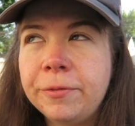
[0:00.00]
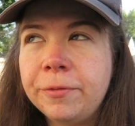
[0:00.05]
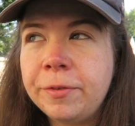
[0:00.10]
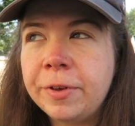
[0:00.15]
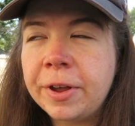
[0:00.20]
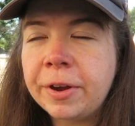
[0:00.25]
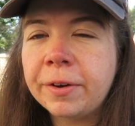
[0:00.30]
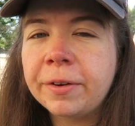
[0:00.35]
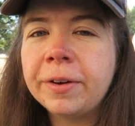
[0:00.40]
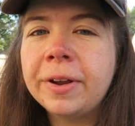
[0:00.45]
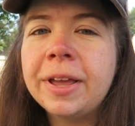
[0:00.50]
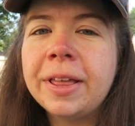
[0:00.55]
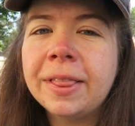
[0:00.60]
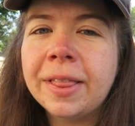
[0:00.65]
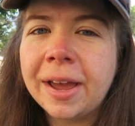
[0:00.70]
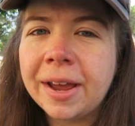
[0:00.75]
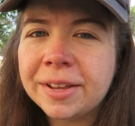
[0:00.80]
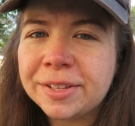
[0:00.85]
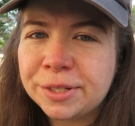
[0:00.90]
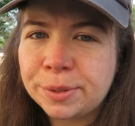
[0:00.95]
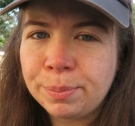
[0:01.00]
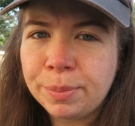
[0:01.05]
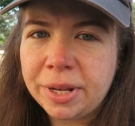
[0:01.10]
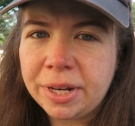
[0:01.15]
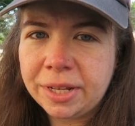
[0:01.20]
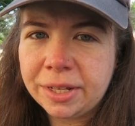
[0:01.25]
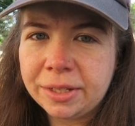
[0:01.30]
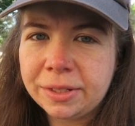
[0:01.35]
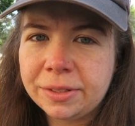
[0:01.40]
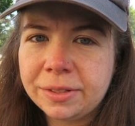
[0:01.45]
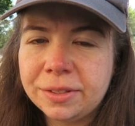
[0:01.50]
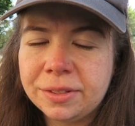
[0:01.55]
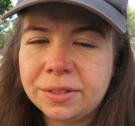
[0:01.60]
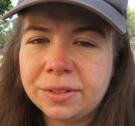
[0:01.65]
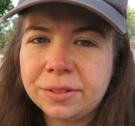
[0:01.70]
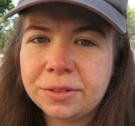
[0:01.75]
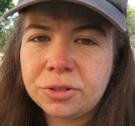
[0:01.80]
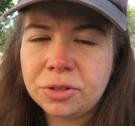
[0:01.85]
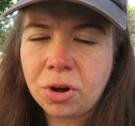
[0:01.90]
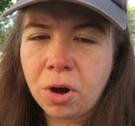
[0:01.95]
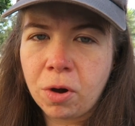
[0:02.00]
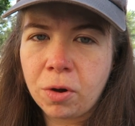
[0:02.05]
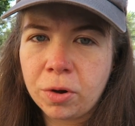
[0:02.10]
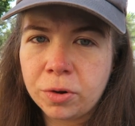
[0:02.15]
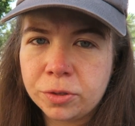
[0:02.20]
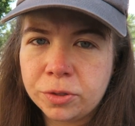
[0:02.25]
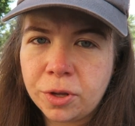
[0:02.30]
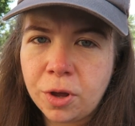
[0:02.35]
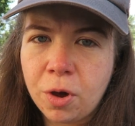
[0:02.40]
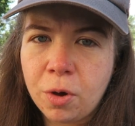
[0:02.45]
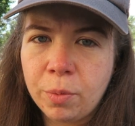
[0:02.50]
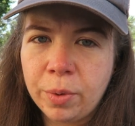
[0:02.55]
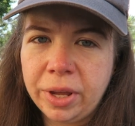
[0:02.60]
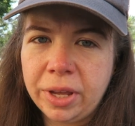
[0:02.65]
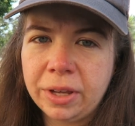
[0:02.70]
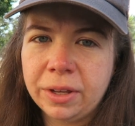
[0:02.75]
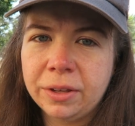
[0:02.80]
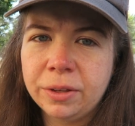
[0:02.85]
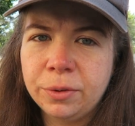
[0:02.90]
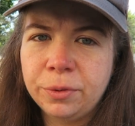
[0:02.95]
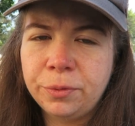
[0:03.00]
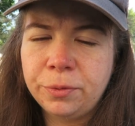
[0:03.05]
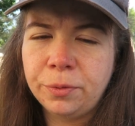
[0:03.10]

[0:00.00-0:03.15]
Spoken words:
very last minute starters going